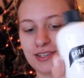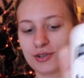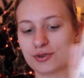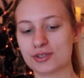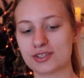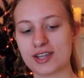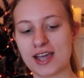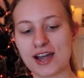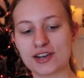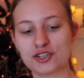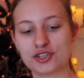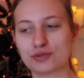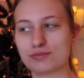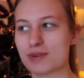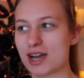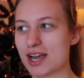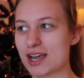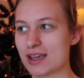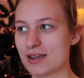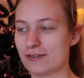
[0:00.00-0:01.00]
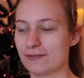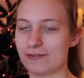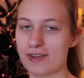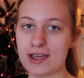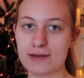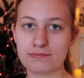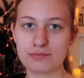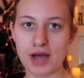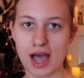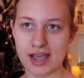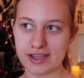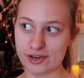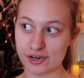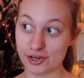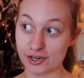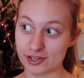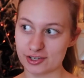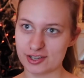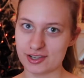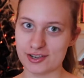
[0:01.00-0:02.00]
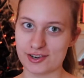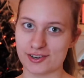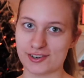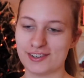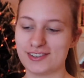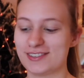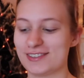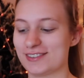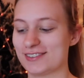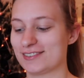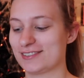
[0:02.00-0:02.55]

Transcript: to attach my vampire ears.